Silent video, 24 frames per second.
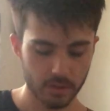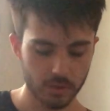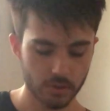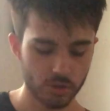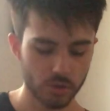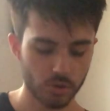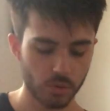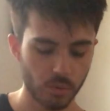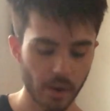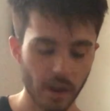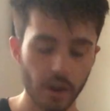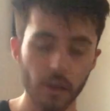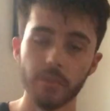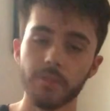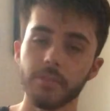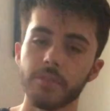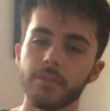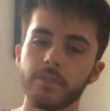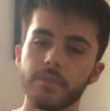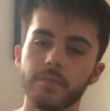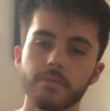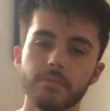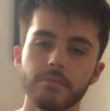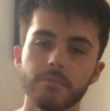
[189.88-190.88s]
12th,
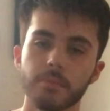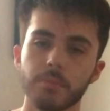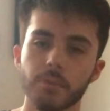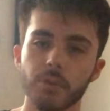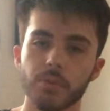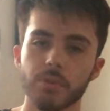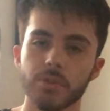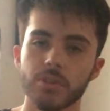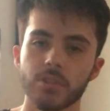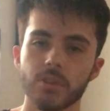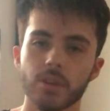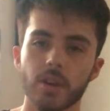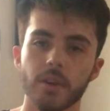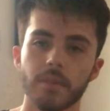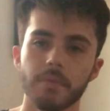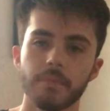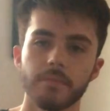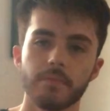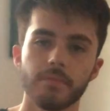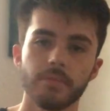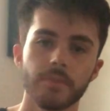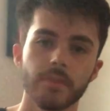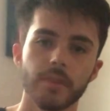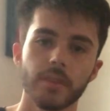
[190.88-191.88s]
let me restart,
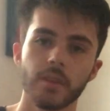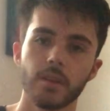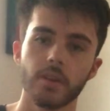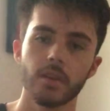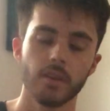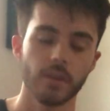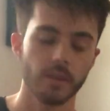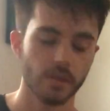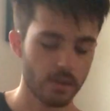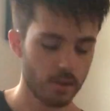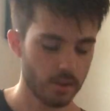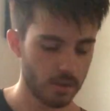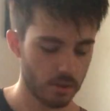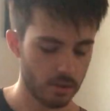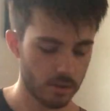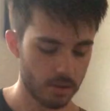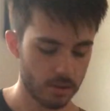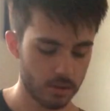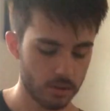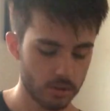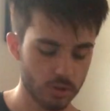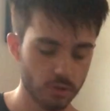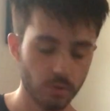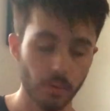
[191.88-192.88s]

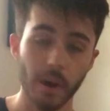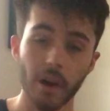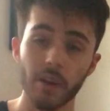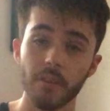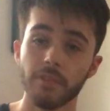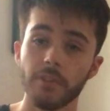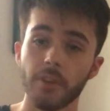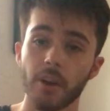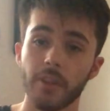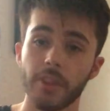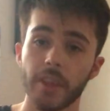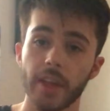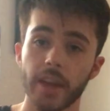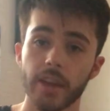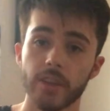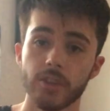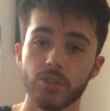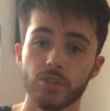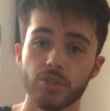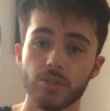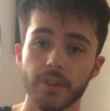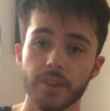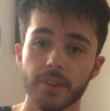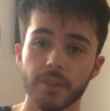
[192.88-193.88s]
12th on the A
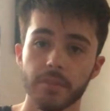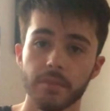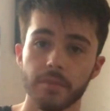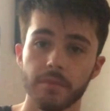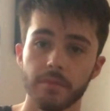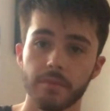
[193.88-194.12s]
string,